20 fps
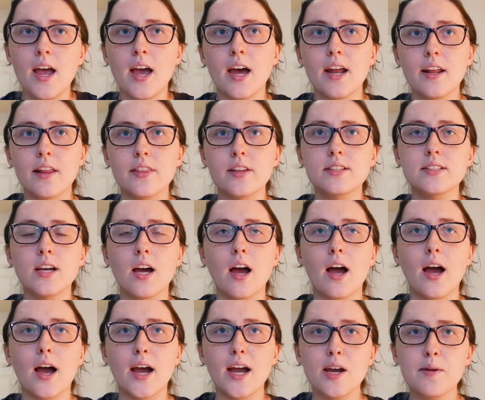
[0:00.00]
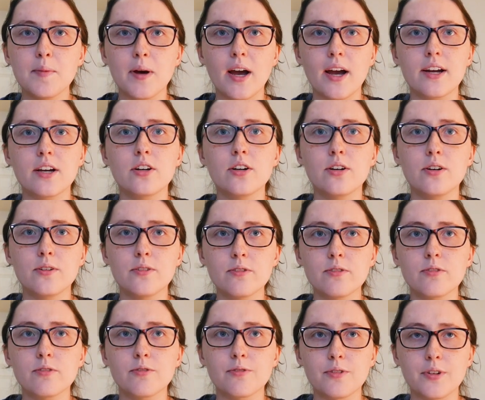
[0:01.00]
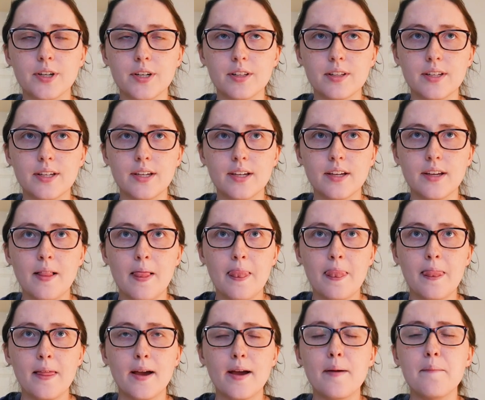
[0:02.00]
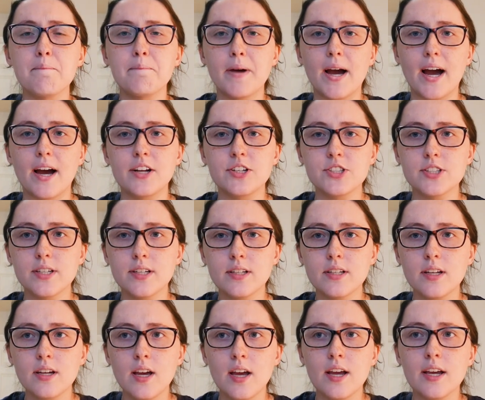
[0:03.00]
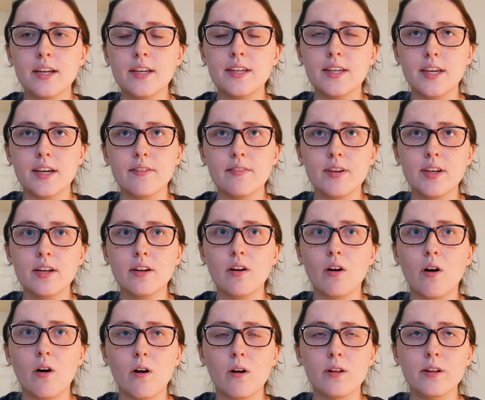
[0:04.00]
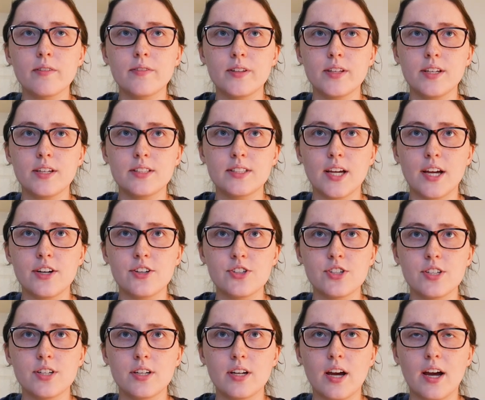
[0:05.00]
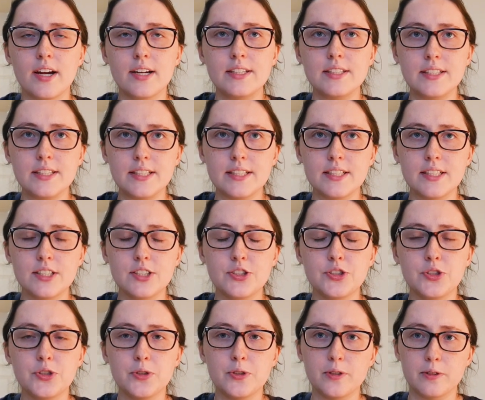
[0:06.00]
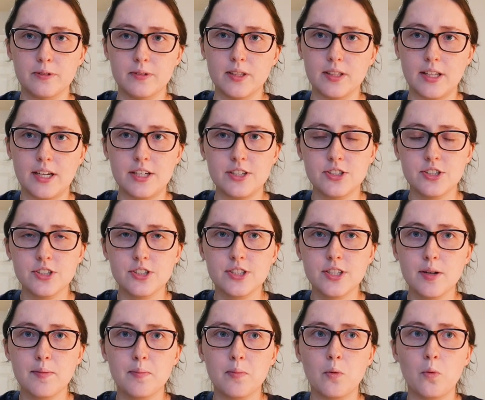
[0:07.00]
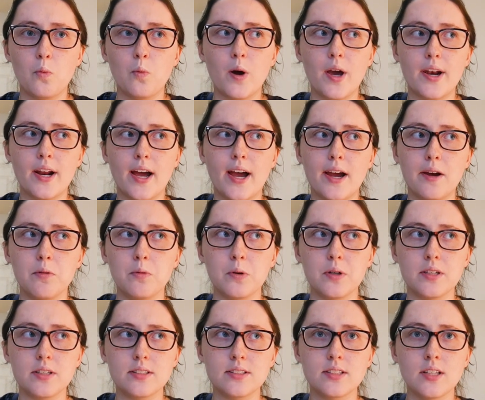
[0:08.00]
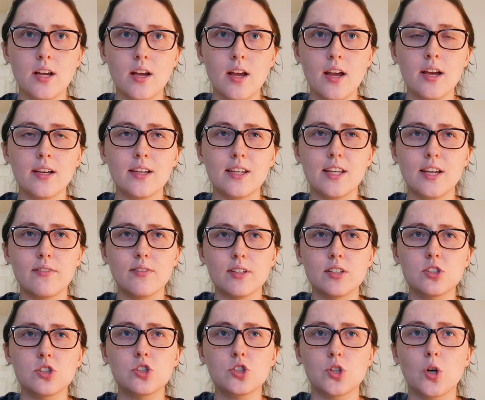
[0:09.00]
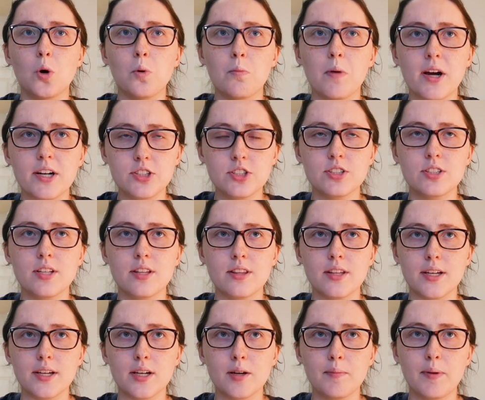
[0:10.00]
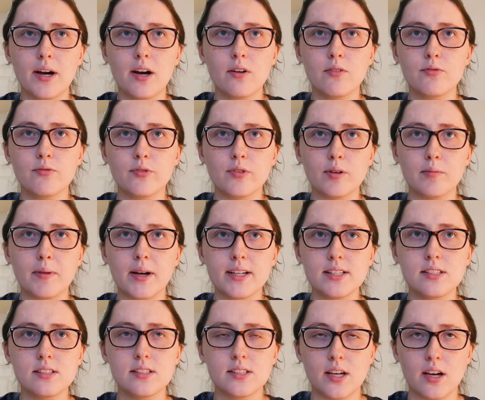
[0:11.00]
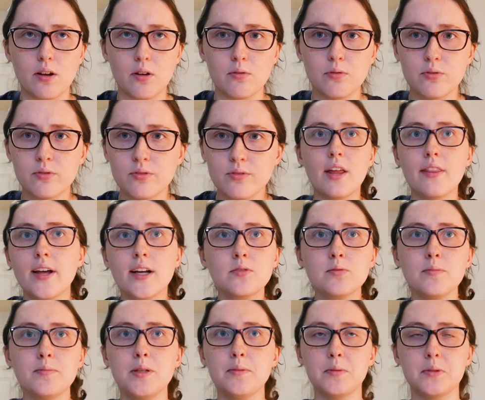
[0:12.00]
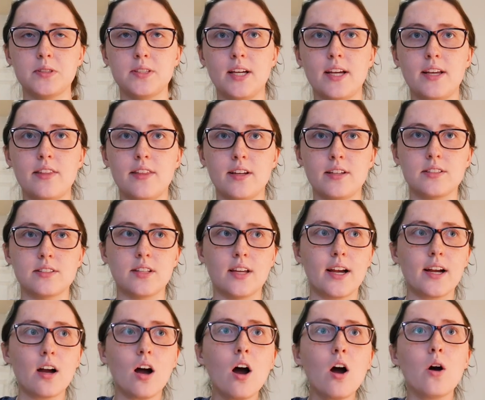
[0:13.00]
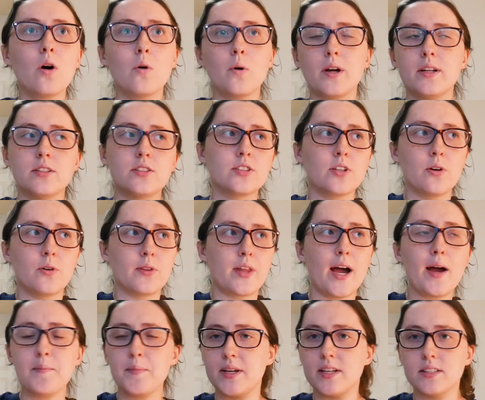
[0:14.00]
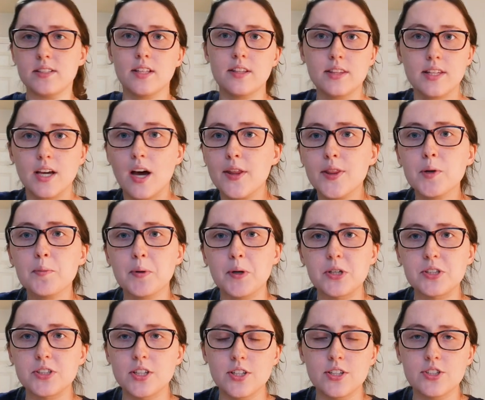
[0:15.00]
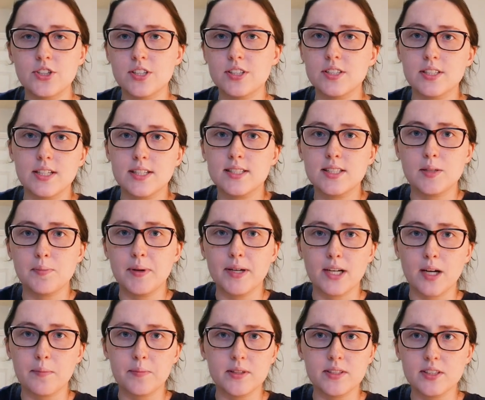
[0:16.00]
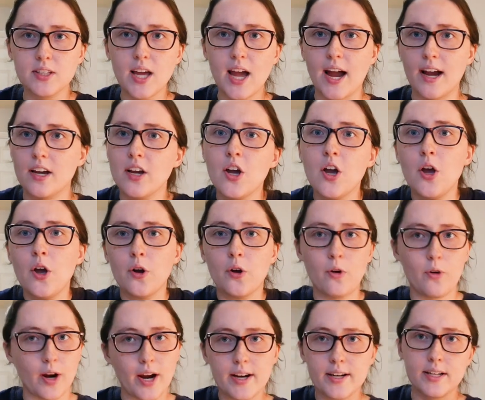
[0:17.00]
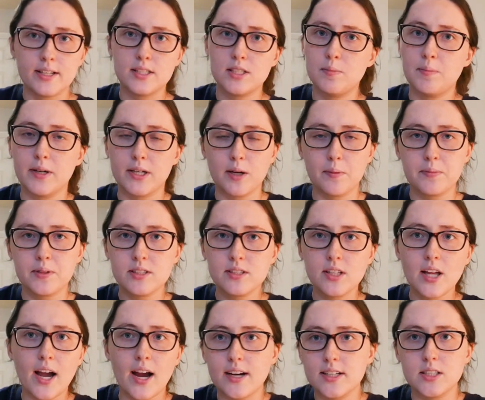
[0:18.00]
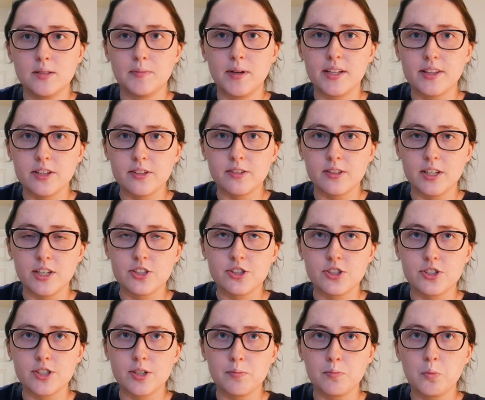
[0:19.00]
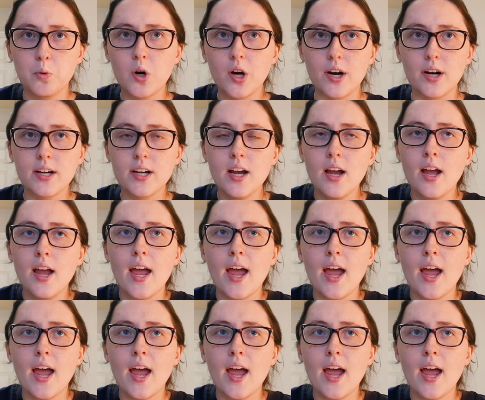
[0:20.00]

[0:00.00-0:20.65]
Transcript: And at the time, I couldn't really imagine giving all of the attention I needed to the relationship when I was given so much to think about for myself. And that's when people say things like, oh, and so that means that the other person just needs to pick up the slack. Gray needs to pick up the slack to make the relationship work.